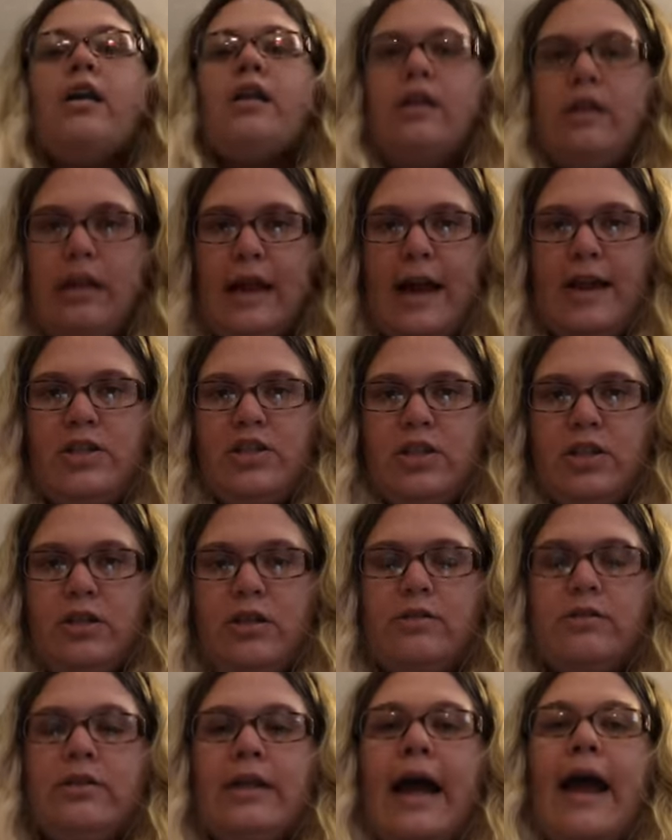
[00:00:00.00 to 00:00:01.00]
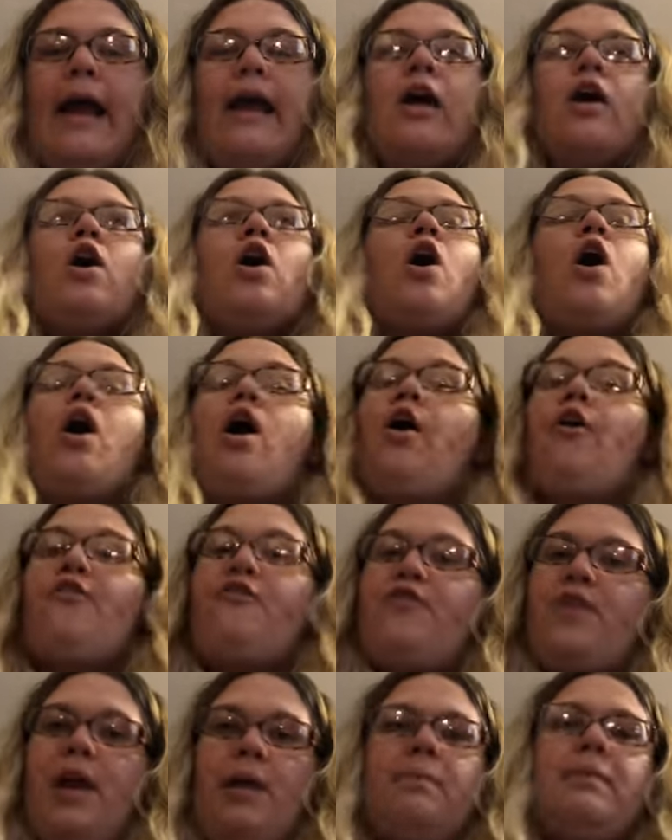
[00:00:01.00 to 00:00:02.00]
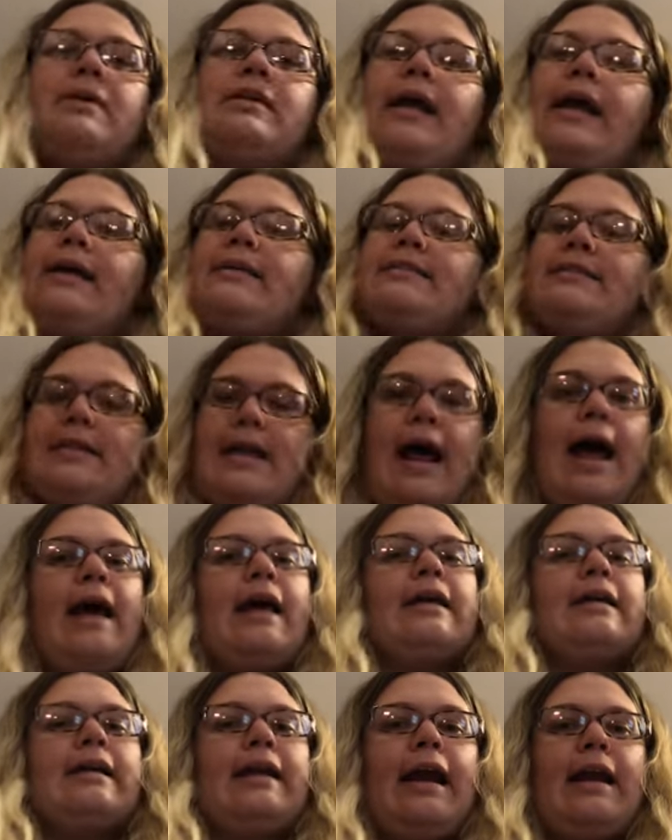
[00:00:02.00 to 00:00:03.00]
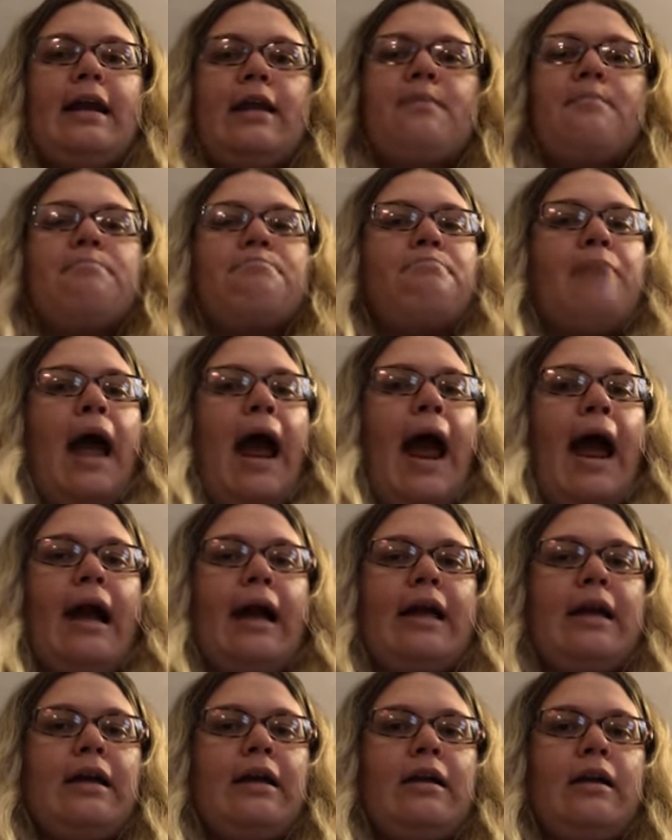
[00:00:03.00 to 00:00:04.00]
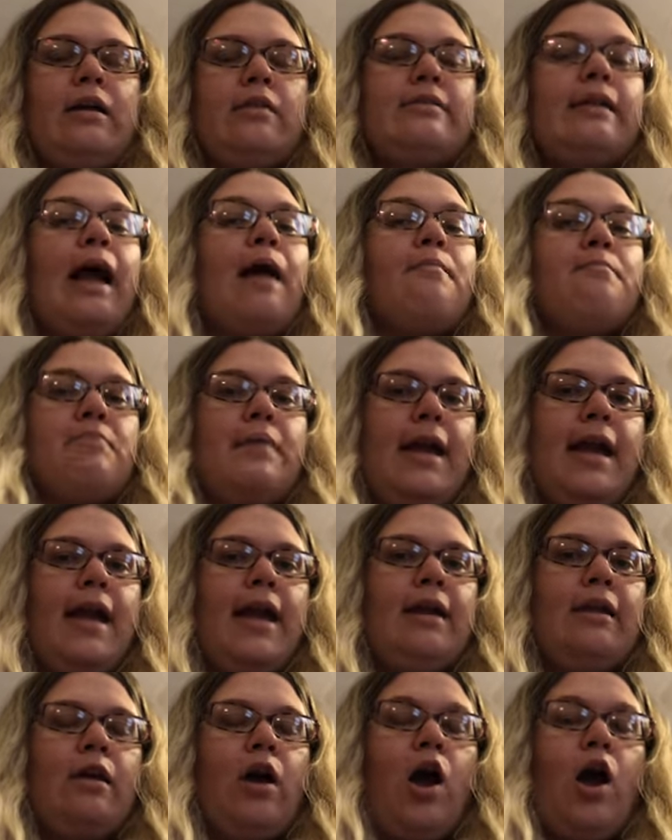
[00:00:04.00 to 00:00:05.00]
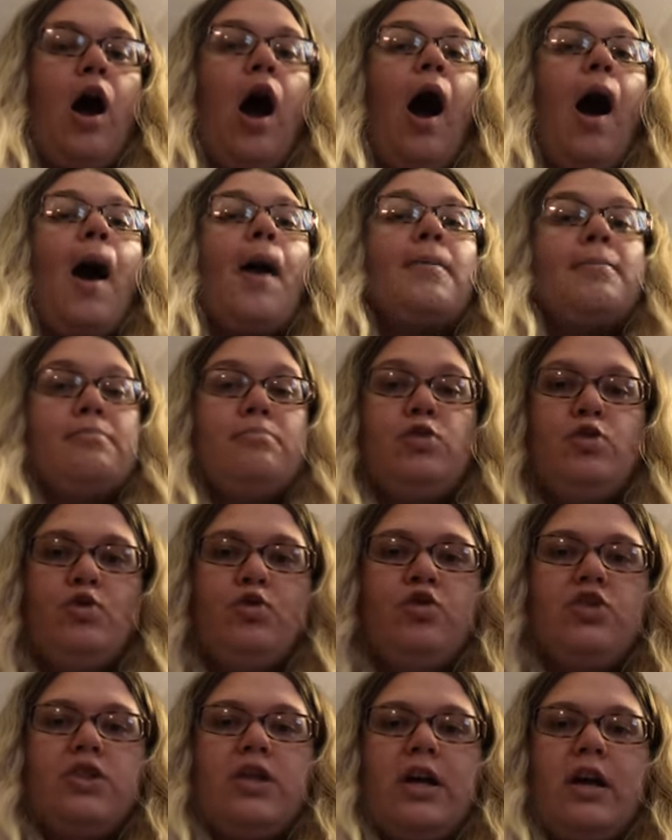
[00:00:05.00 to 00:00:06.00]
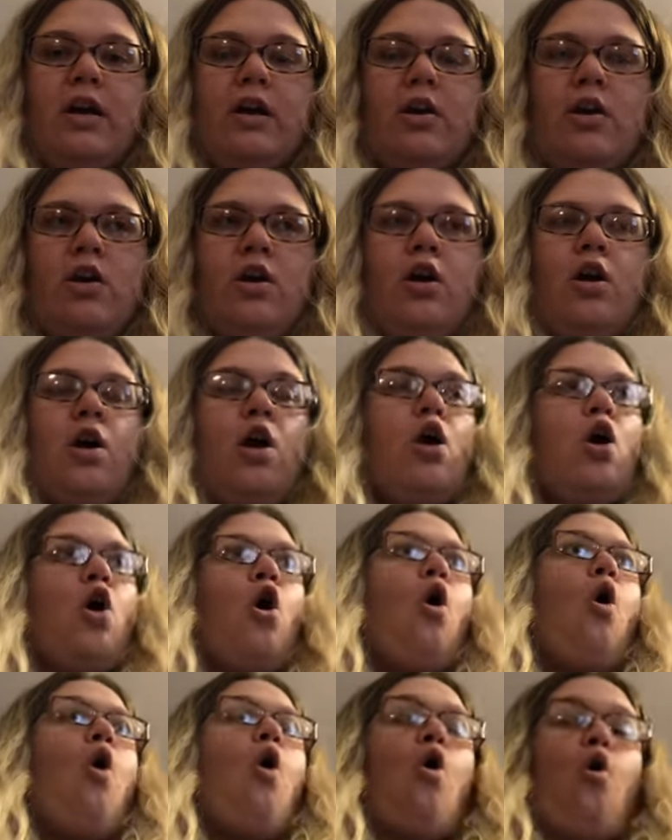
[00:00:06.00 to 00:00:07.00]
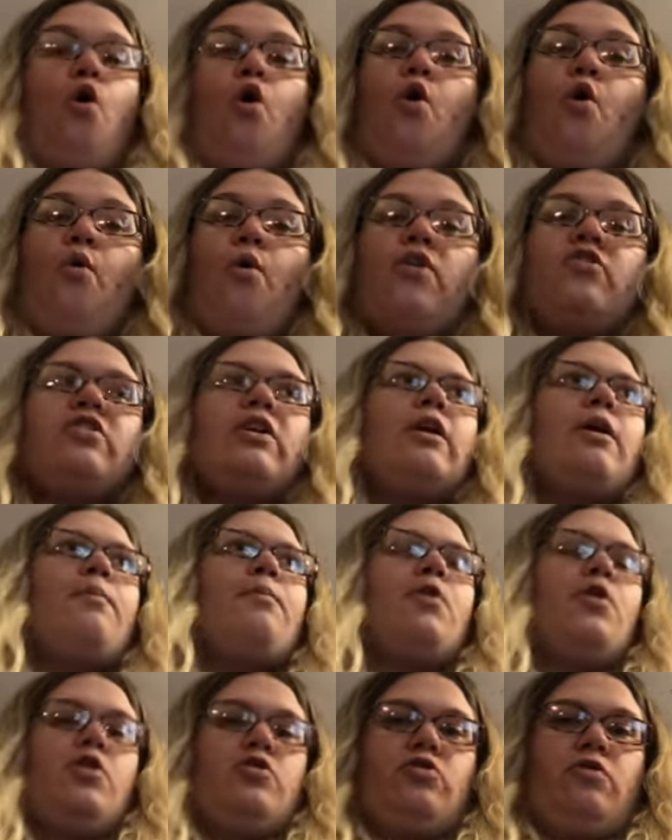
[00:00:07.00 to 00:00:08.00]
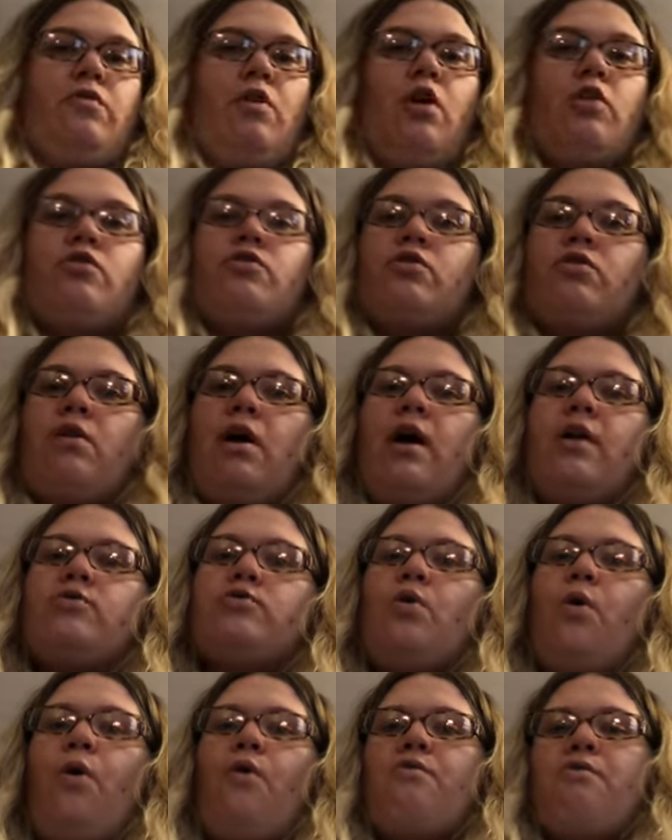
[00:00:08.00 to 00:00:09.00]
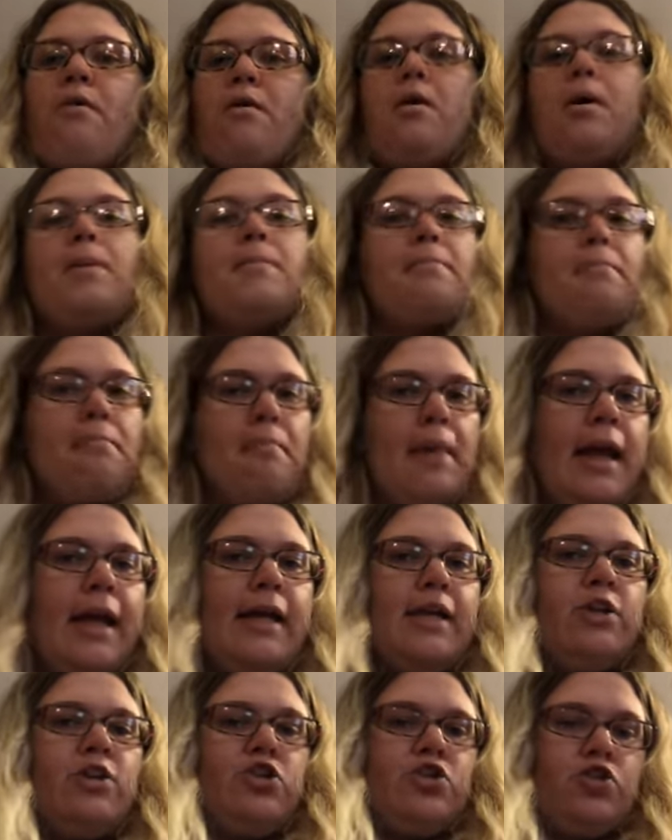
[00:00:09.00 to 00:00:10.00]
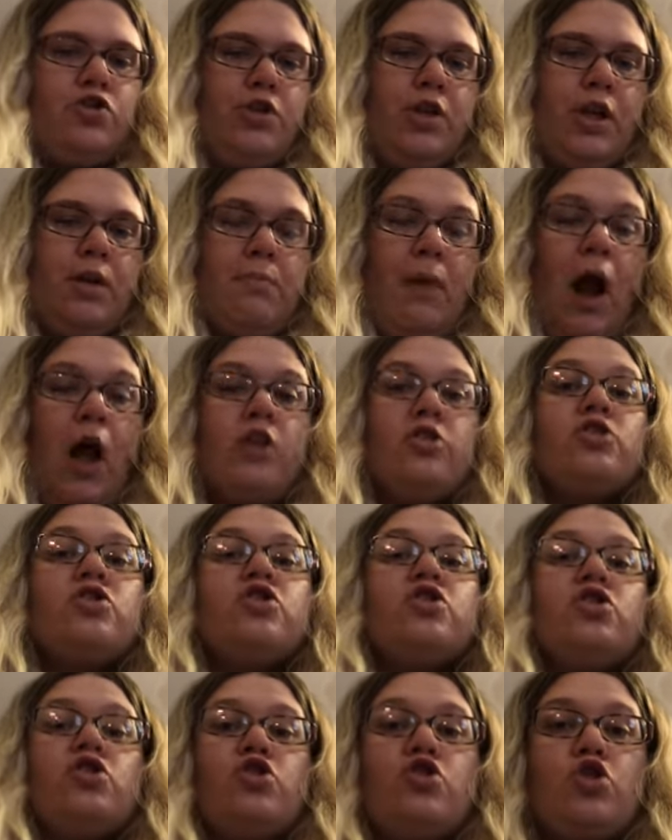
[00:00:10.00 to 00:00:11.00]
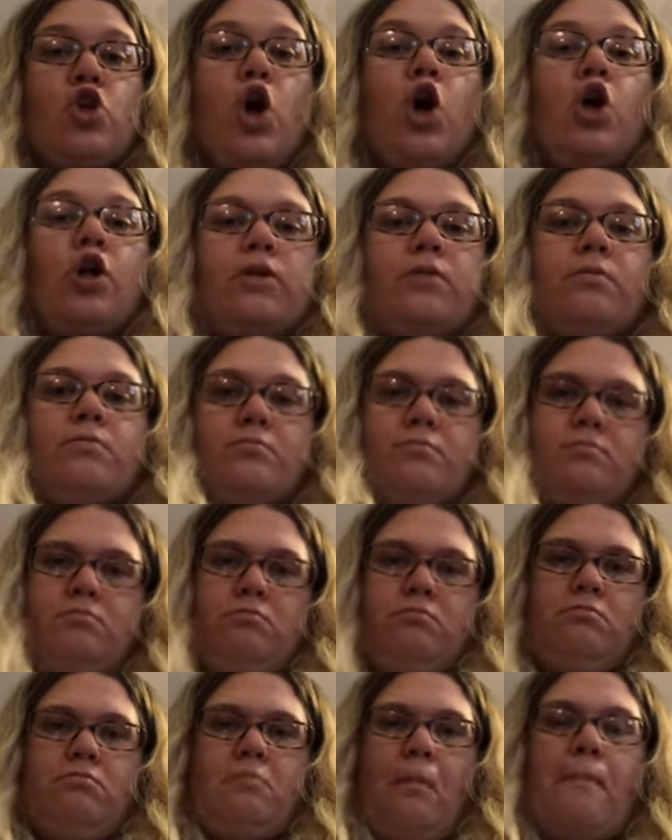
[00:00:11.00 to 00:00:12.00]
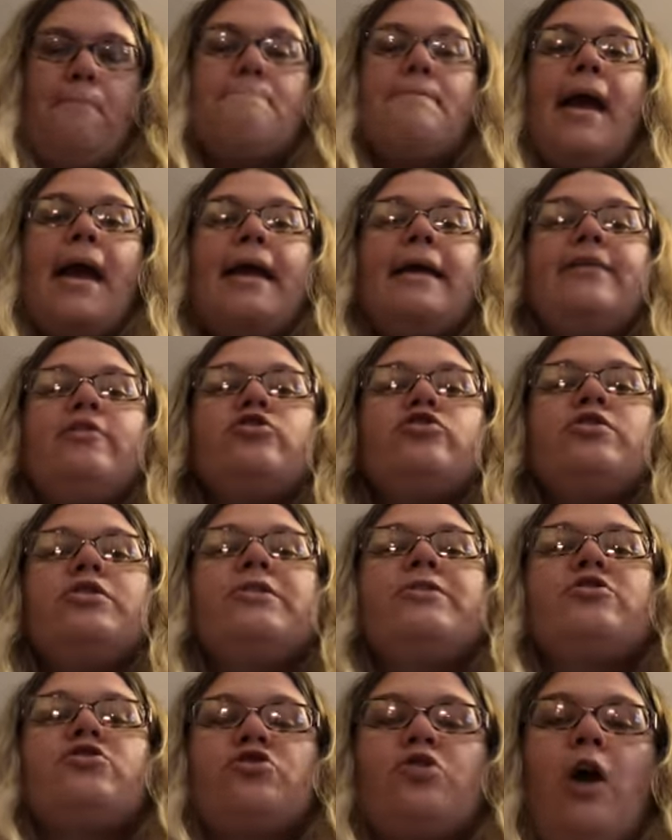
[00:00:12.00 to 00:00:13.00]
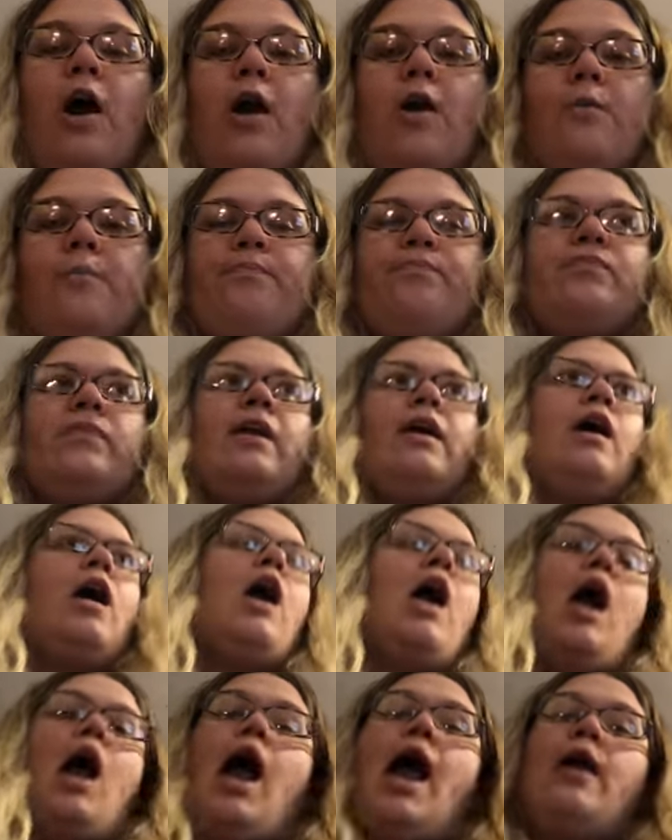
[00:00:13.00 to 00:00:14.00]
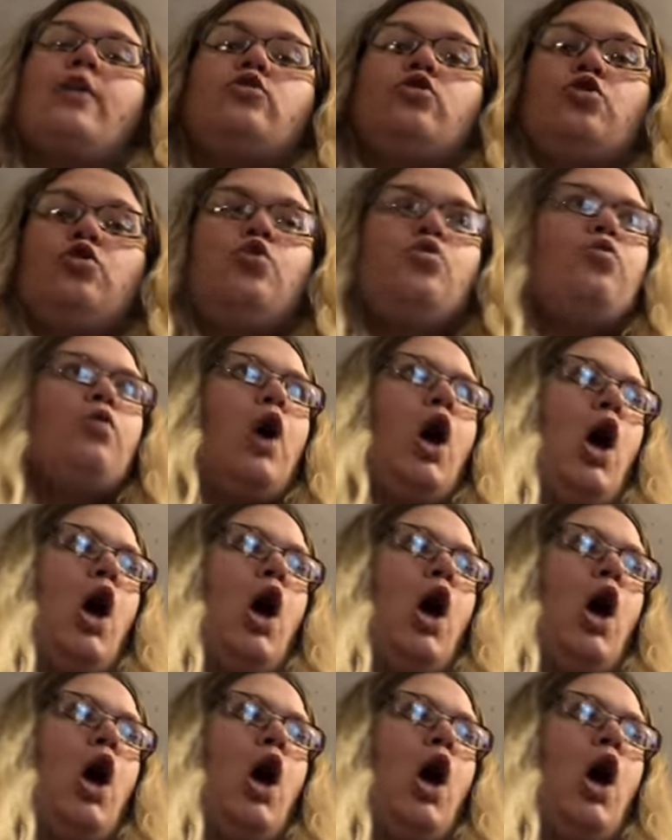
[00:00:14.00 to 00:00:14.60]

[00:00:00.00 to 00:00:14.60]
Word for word: legend that a family that is not getting back, that made music, who was on the verge of crossover mainstream stardom. Mainstream stardom into